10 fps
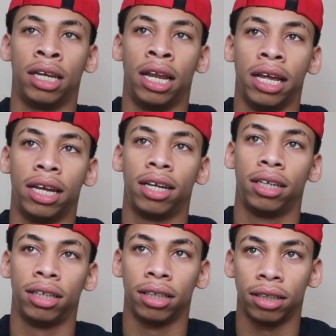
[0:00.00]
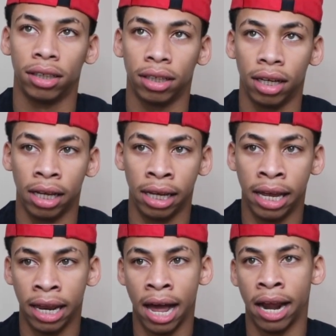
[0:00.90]
like
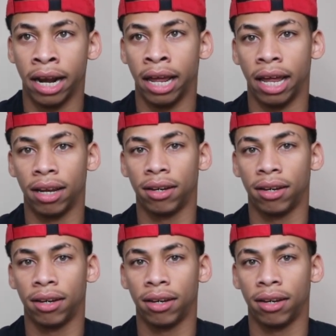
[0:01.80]
get out of that.